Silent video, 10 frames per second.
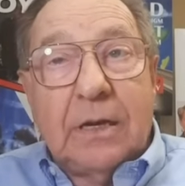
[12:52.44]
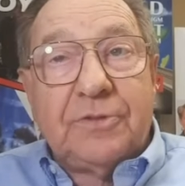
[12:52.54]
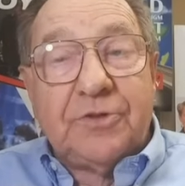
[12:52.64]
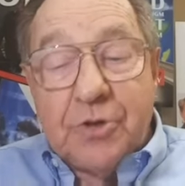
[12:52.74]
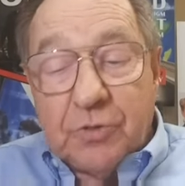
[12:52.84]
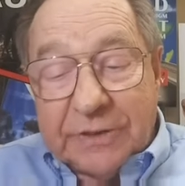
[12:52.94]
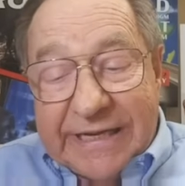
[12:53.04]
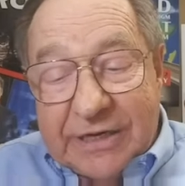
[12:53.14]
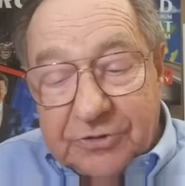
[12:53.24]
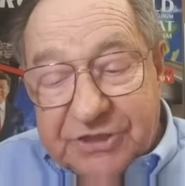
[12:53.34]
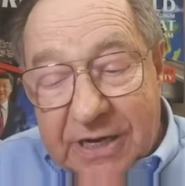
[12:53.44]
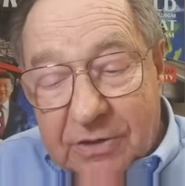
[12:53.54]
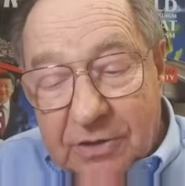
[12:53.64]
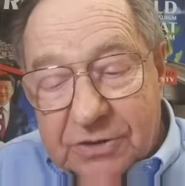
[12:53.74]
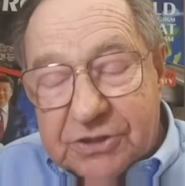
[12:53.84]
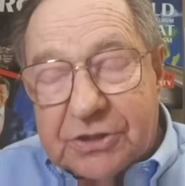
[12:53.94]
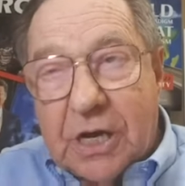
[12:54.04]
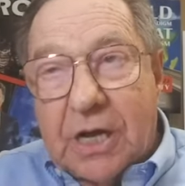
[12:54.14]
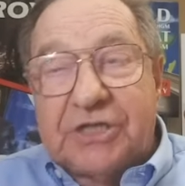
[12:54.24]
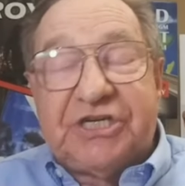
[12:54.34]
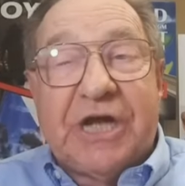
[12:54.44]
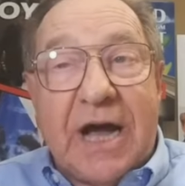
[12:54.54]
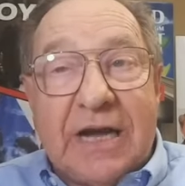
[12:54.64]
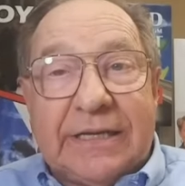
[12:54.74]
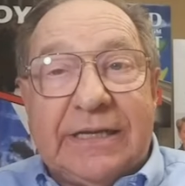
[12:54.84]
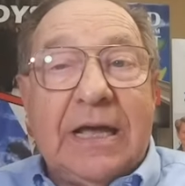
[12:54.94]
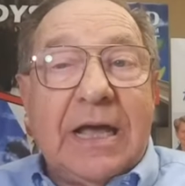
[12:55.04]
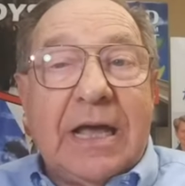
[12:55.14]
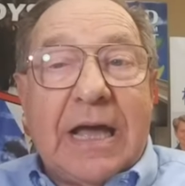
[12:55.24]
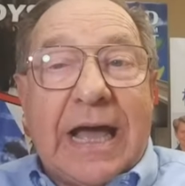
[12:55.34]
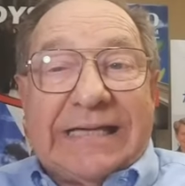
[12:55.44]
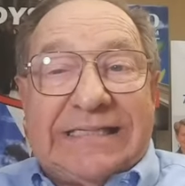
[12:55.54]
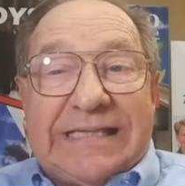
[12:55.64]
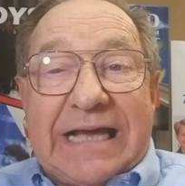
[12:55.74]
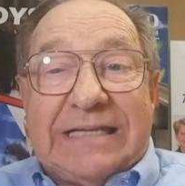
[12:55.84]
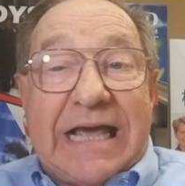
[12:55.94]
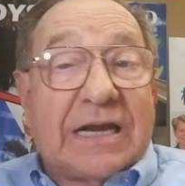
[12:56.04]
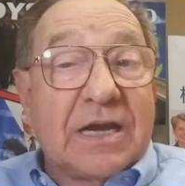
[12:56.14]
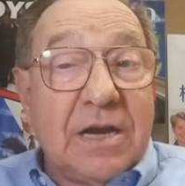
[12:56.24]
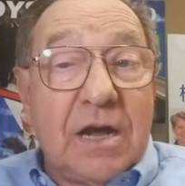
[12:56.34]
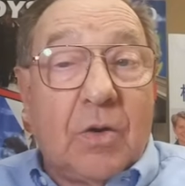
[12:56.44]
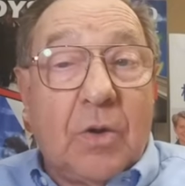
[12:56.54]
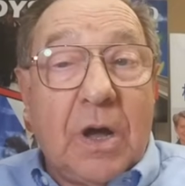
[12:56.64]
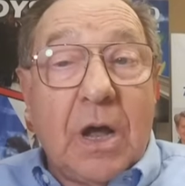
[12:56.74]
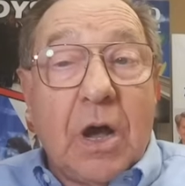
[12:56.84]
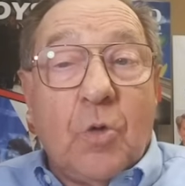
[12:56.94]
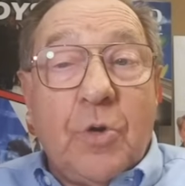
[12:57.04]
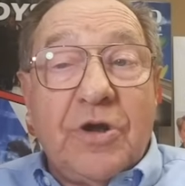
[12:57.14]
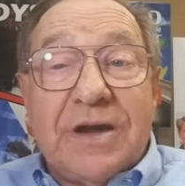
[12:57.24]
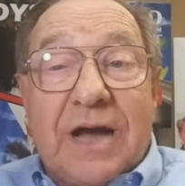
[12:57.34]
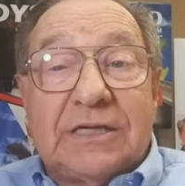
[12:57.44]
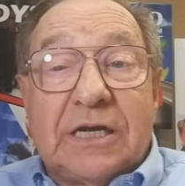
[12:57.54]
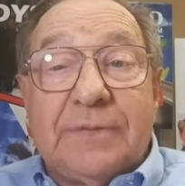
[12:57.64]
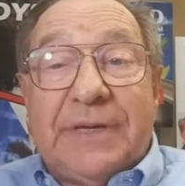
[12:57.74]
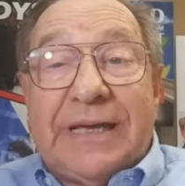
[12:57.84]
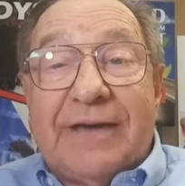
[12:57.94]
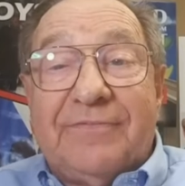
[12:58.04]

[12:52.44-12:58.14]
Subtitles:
The new leader, General Tchiani, has said that, no, we're not going to be